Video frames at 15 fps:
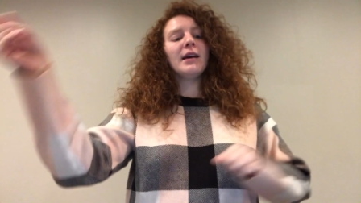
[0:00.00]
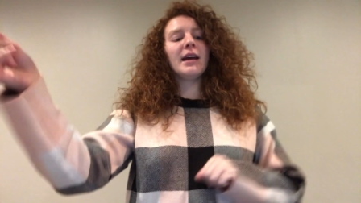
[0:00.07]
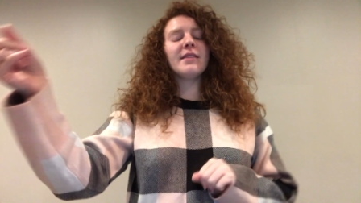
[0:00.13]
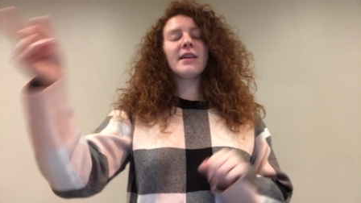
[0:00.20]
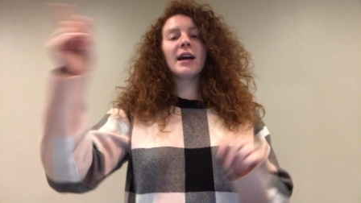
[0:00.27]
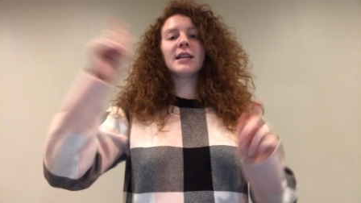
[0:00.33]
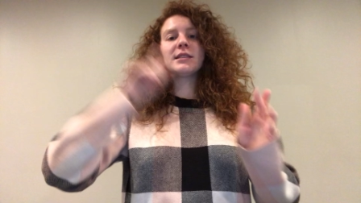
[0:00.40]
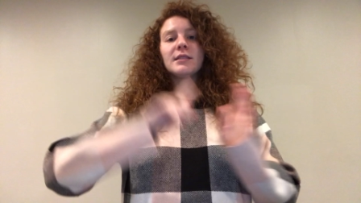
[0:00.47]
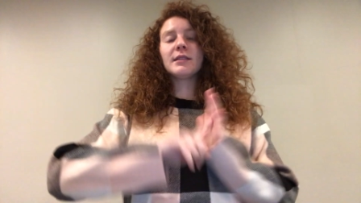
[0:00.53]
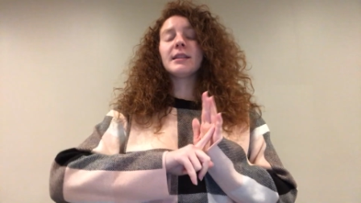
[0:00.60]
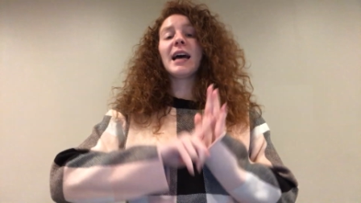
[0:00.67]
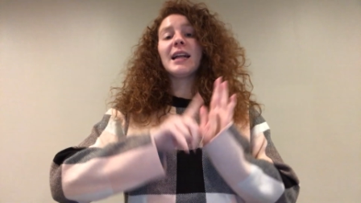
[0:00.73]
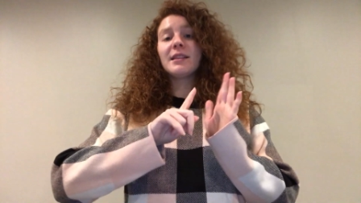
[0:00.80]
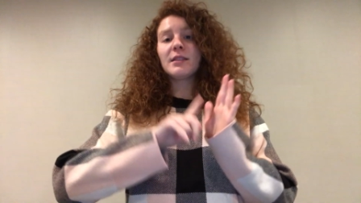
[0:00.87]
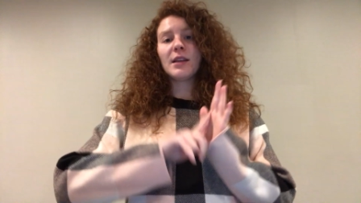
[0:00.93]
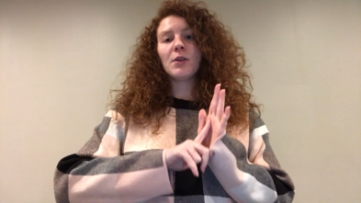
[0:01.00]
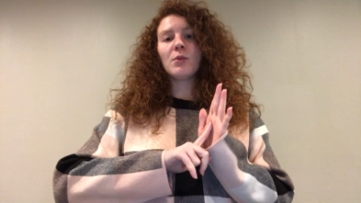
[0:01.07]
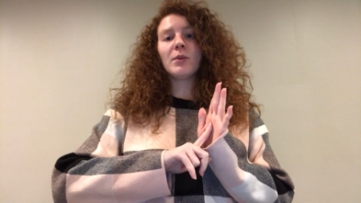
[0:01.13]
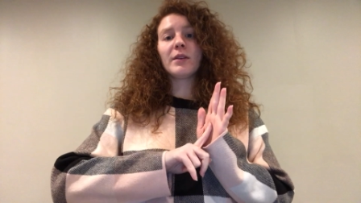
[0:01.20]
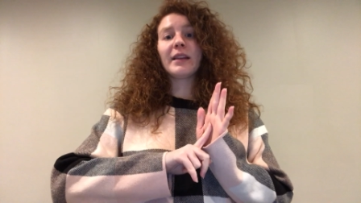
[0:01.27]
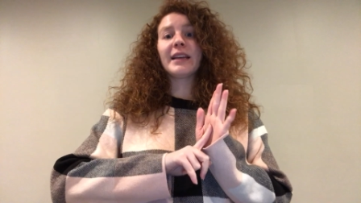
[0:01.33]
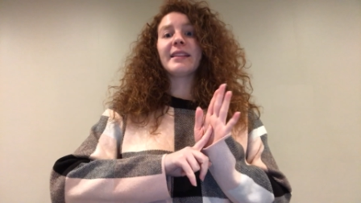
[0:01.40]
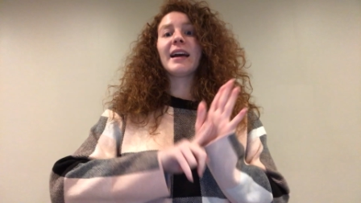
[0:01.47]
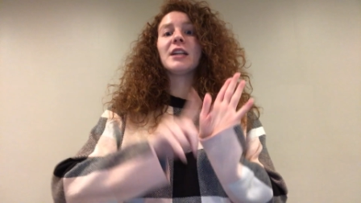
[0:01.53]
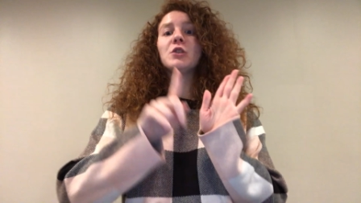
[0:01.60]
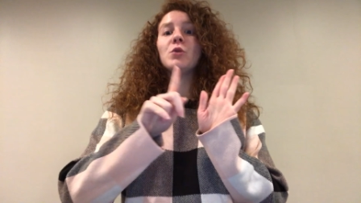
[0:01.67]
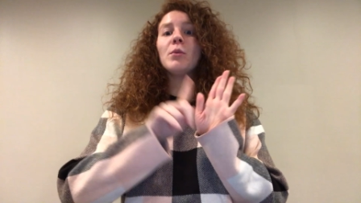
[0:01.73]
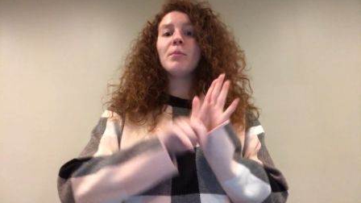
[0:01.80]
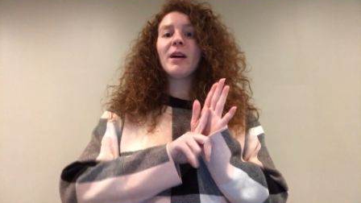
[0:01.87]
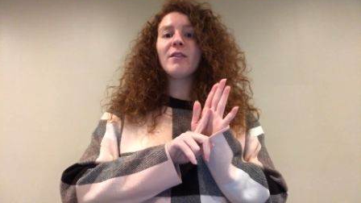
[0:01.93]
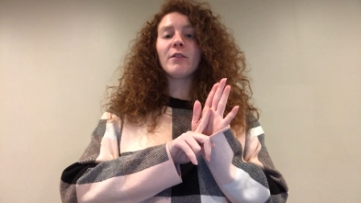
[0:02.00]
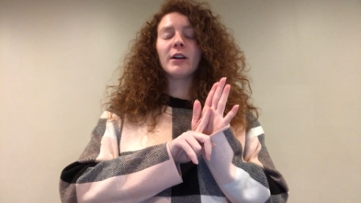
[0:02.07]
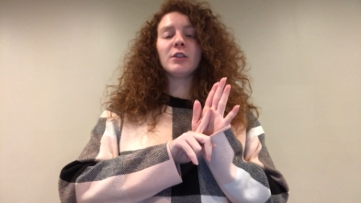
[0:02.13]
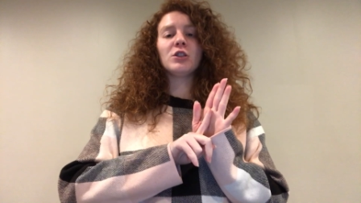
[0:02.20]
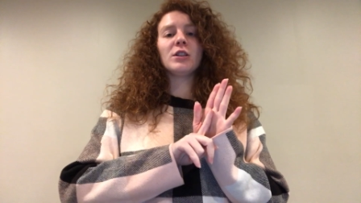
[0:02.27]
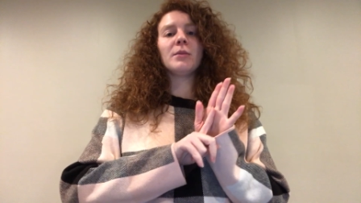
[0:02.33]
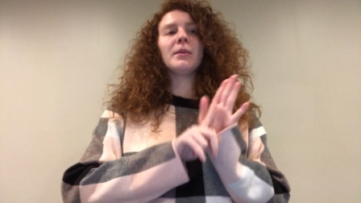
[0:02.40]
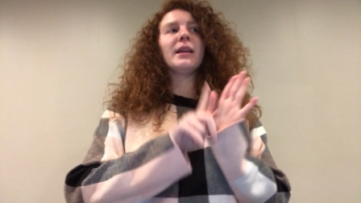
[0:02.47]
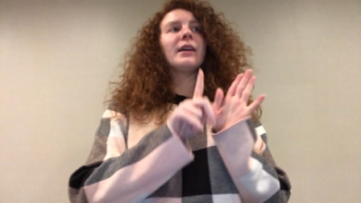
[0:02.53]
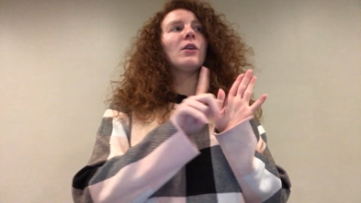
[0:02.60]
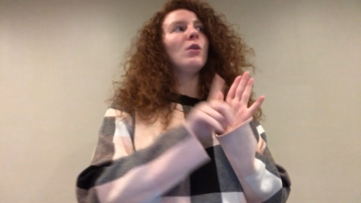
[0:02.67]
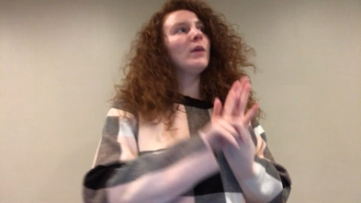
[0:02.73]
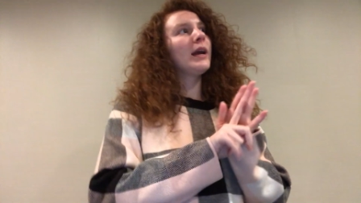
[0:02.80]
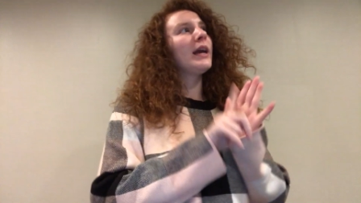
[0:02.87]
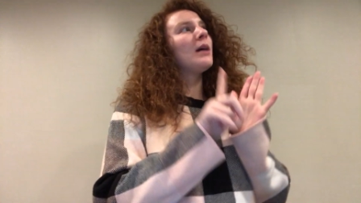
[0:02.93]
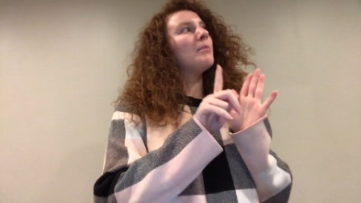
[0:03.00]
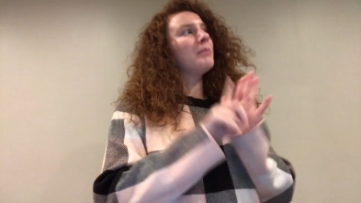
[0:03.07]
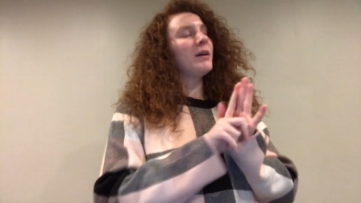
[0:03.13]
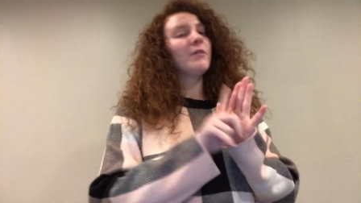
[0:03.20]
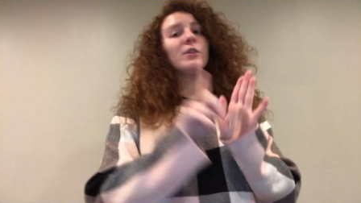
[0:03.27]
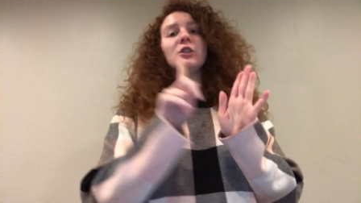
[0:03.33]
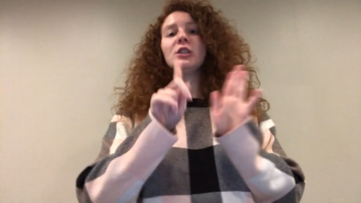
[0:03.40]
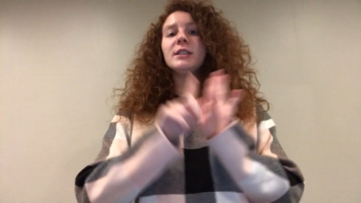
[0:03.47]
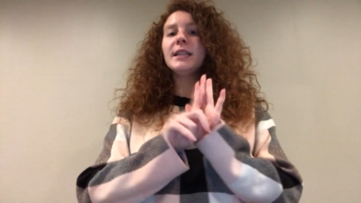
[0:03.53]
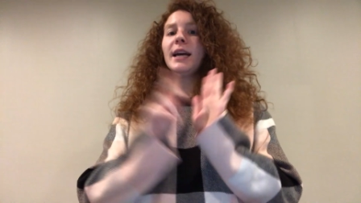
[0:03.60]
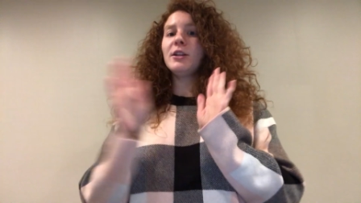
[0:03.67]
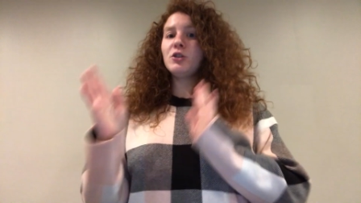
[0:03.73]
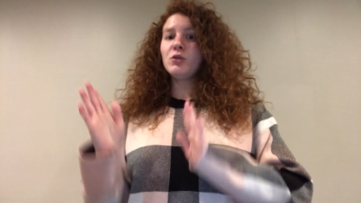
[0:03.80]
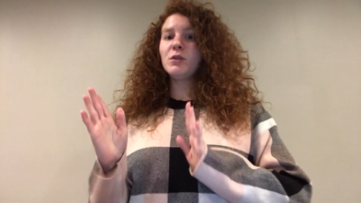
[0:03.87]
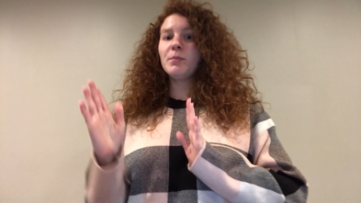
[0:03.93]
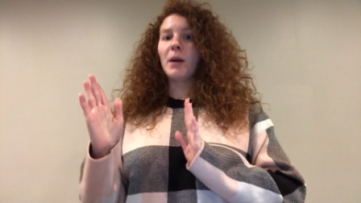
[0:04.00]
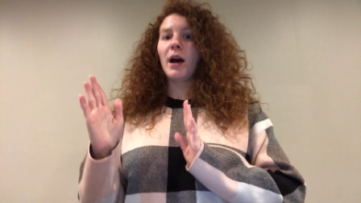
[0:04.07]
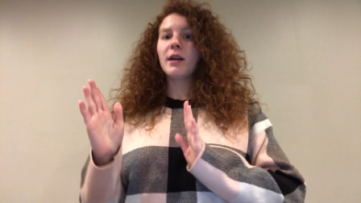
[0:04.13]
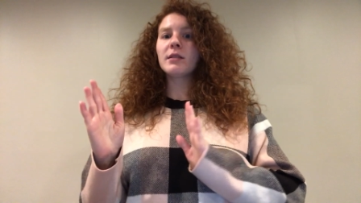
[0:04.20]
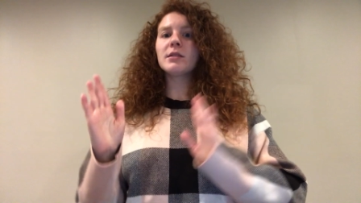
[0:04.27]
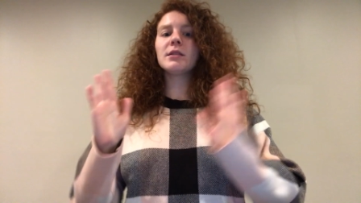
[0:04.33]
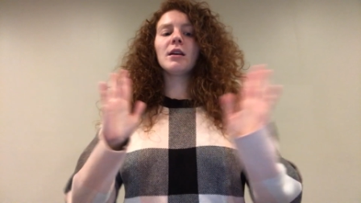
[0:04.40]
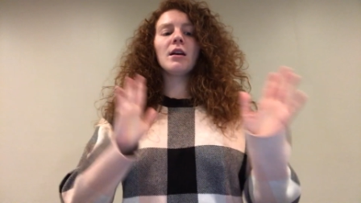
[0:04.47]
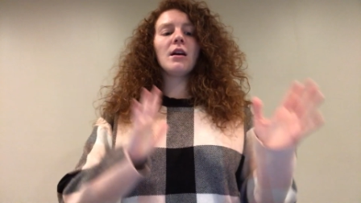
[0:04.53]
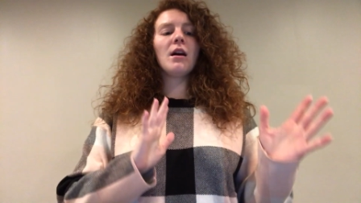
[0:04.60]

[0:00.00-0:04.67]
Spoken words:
And that they would relate that to a beverage. And they'd be like, okay, a beverage is that juice box.